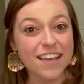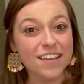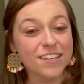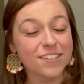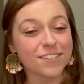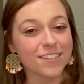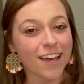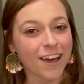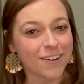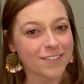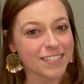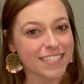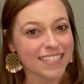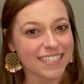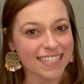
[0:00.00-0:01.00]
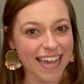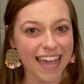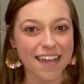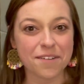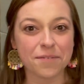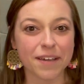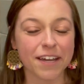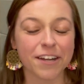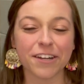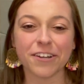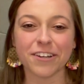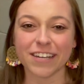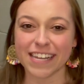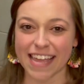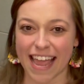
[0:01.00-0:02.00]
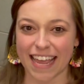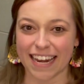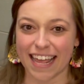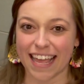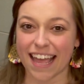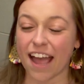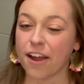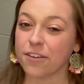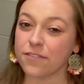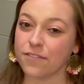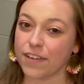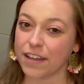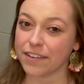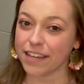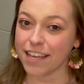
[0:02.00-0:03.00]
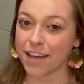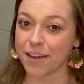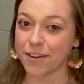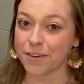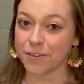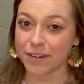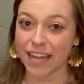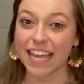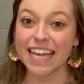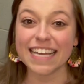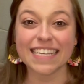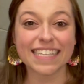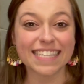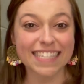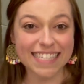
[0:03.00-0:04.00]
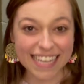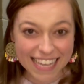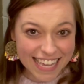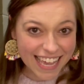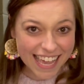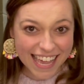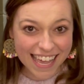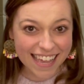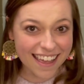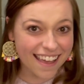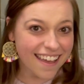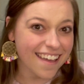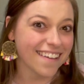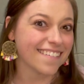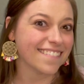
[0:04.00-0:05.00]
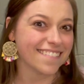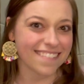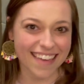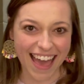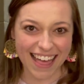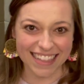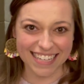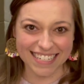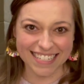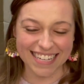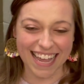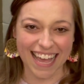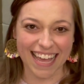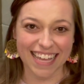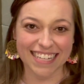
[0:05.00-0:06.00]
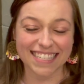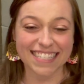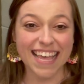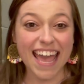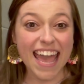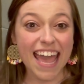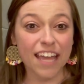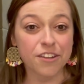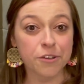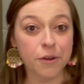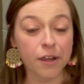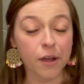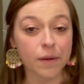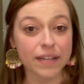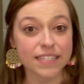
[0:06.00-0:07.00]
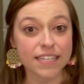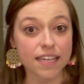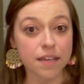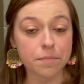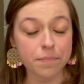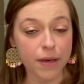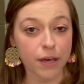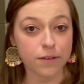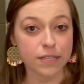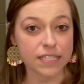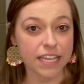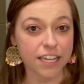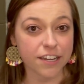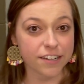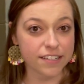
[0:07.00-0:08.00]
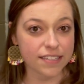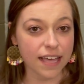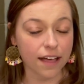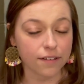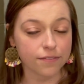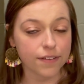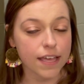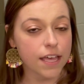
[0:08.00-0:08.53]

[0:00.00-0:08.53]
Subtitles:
So today we are creating our very own singing Valentines, and you're going to compose it yourself.